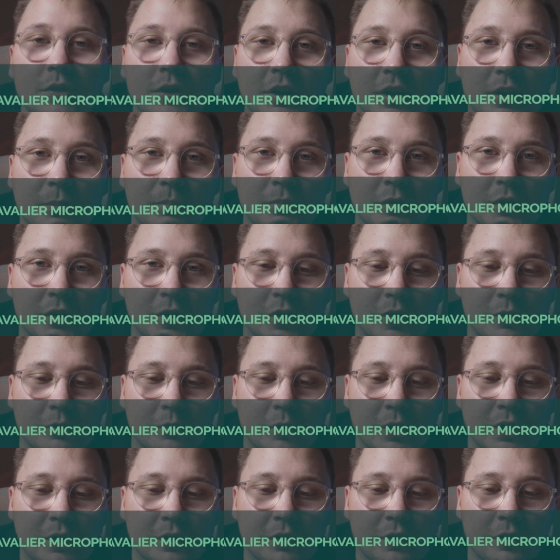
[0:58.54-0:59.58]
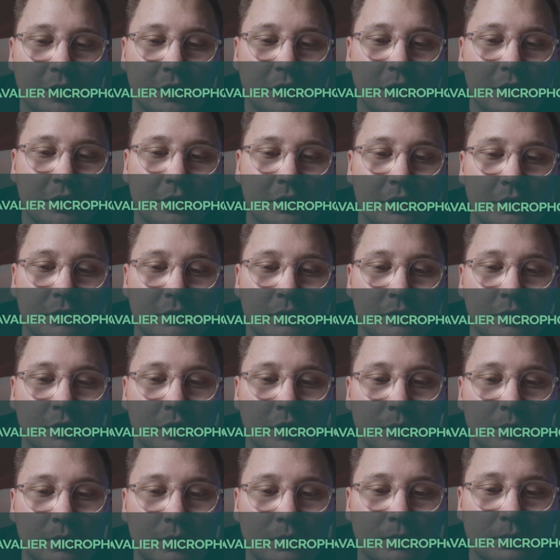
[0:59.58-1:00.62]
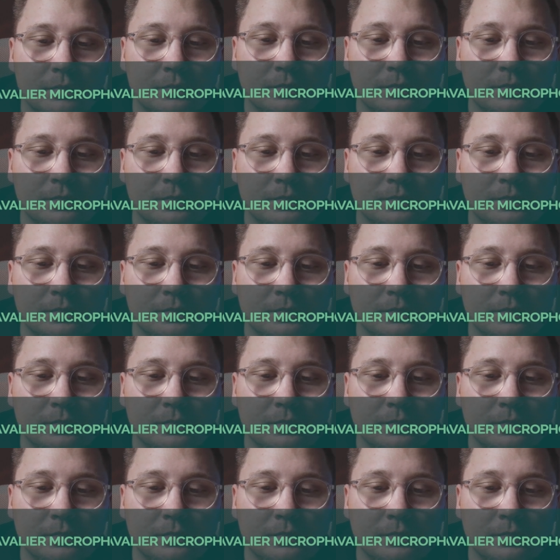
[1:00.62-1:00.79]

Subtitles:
keep the wind noise from